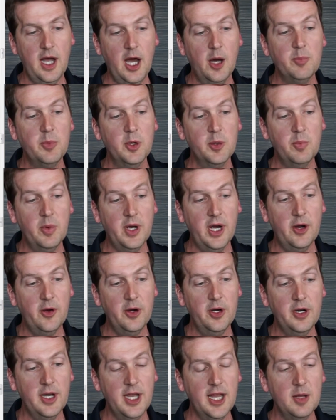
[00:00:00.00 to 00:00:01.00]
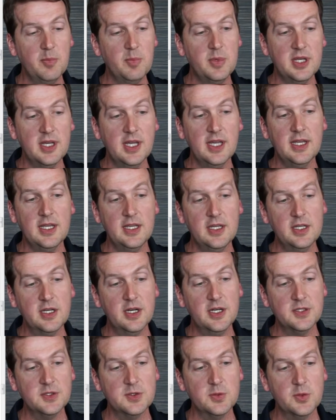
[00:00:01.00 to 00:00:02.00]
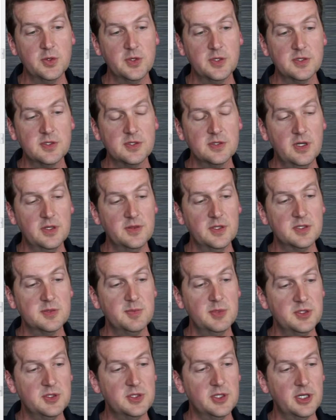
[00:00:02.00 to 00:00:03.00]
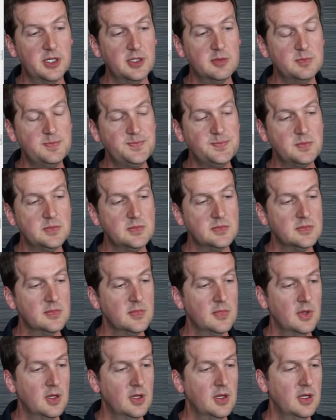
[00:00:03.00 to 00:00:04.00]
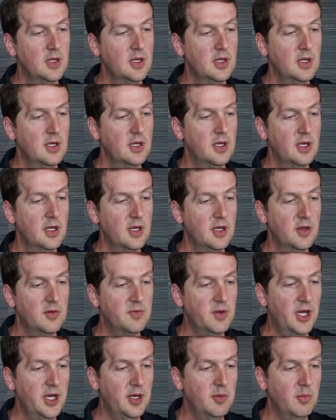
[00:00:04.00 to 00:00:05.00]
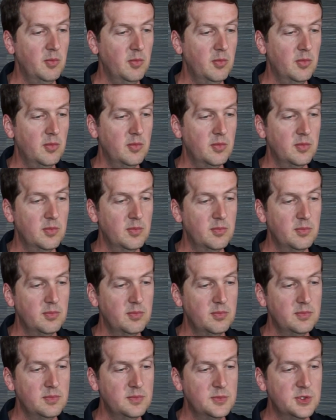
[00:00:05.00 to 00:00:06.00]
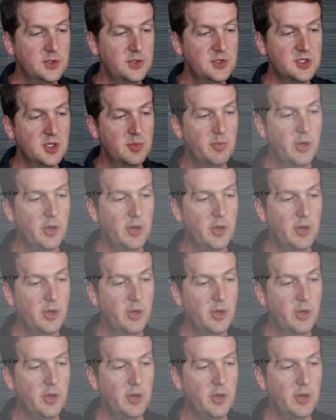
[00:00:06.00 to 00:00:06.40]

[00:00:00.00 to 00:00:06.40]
output power and PAE contours on the Smith chart. If I choose the